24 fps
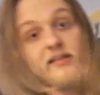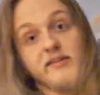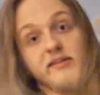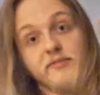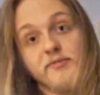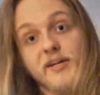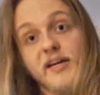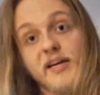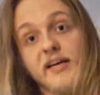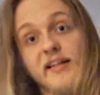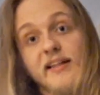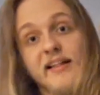
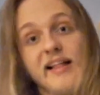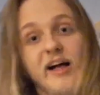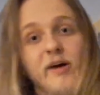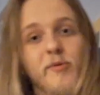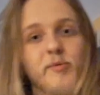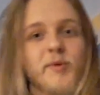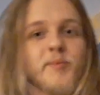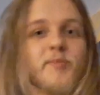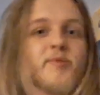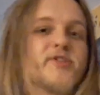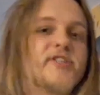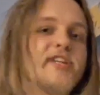we got an
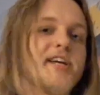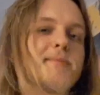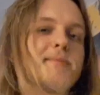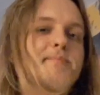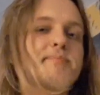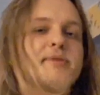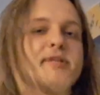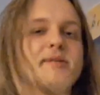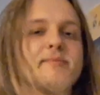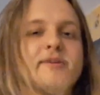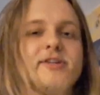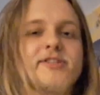album which I
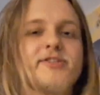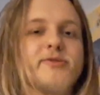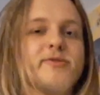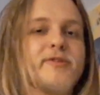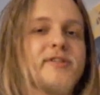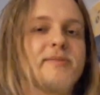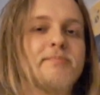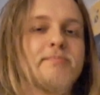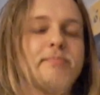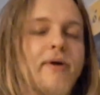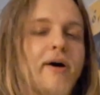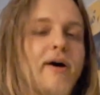pretty much
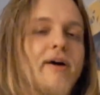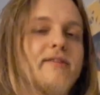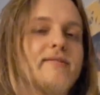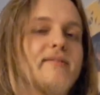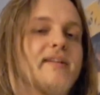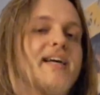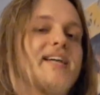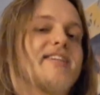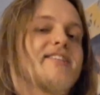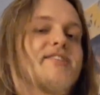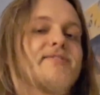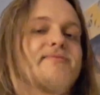only bought
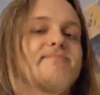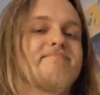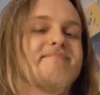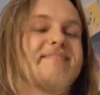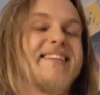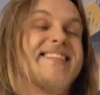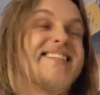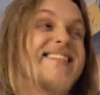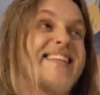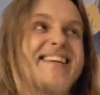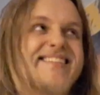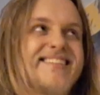out of
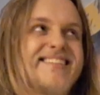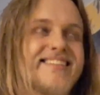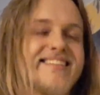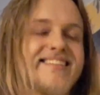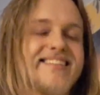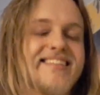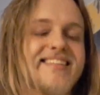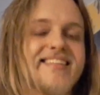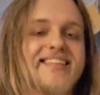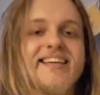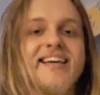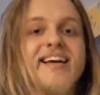
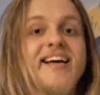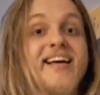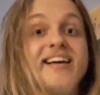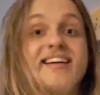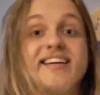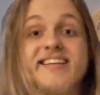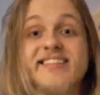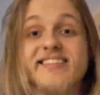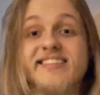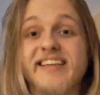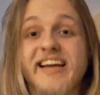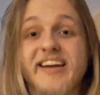necessity
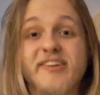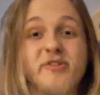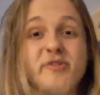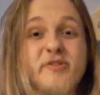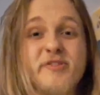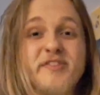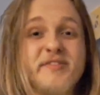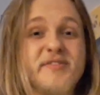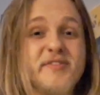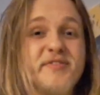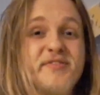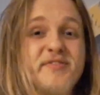because I don't
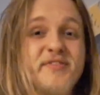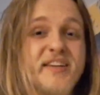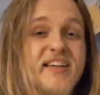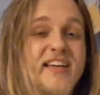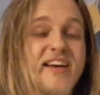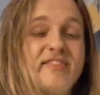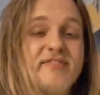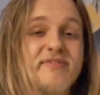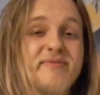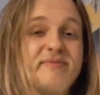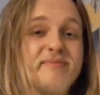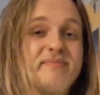even think
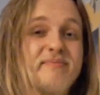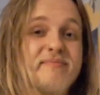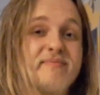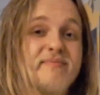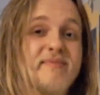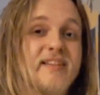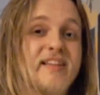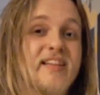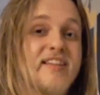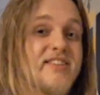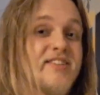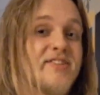I've
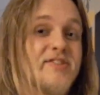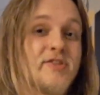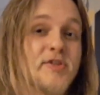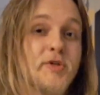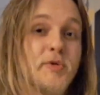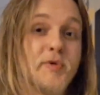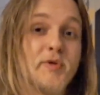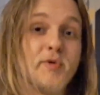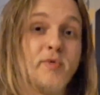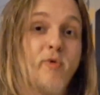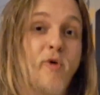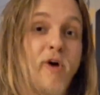listened
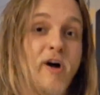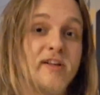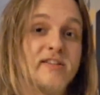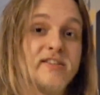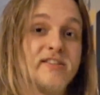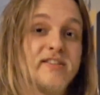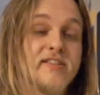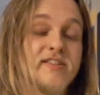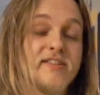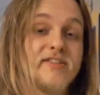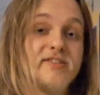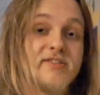to it
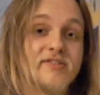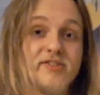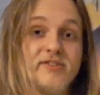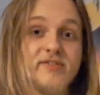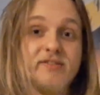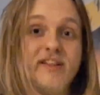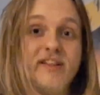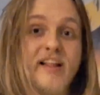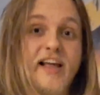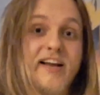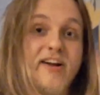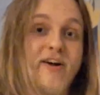once,
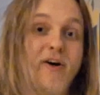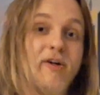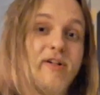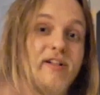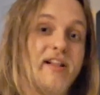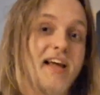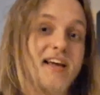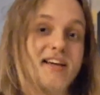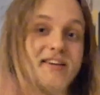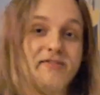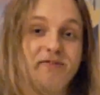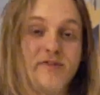
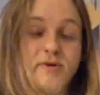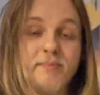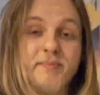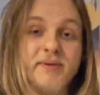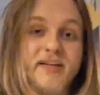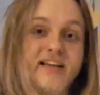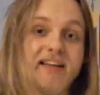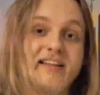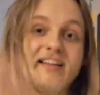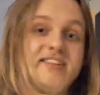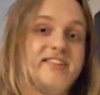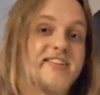from
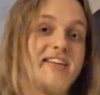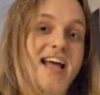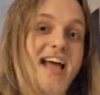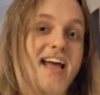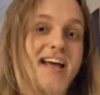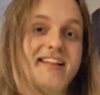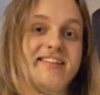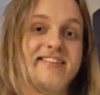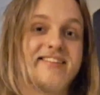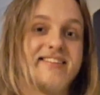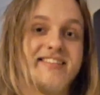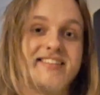beginning to
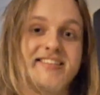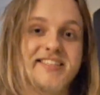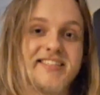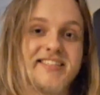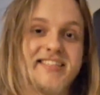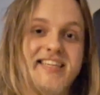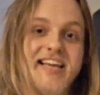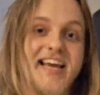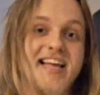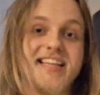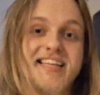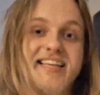end since
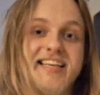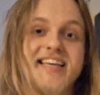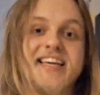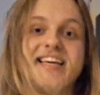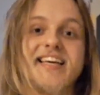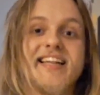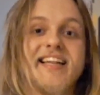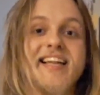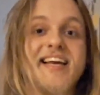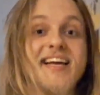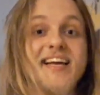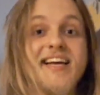getting
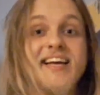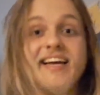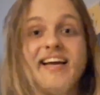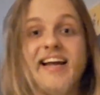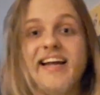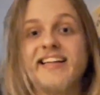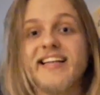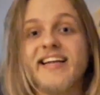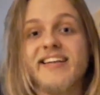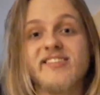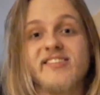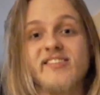it.
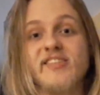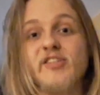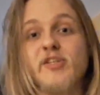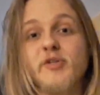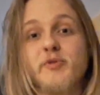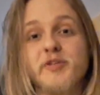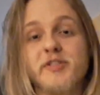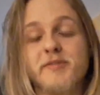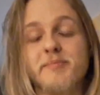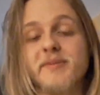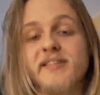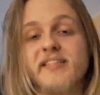And that's the
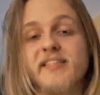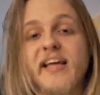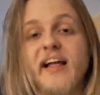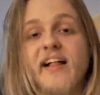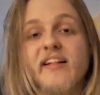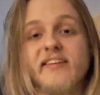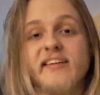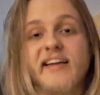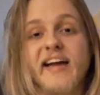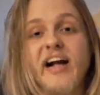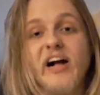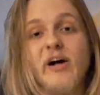newest
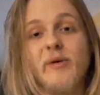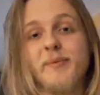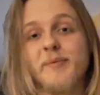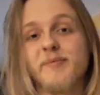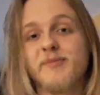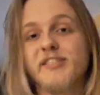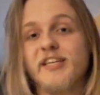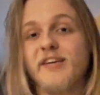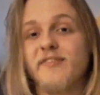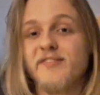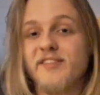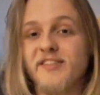Metallica album,
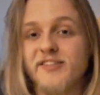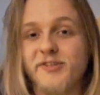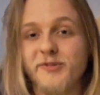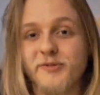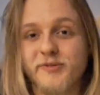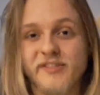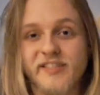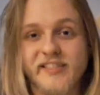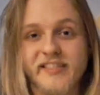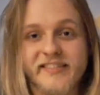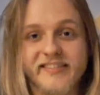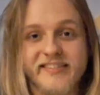72
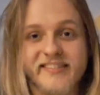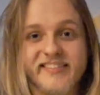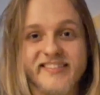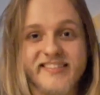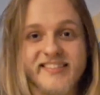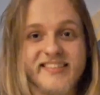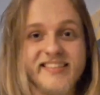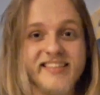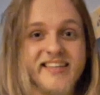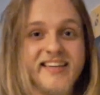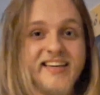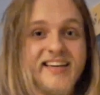Seasons.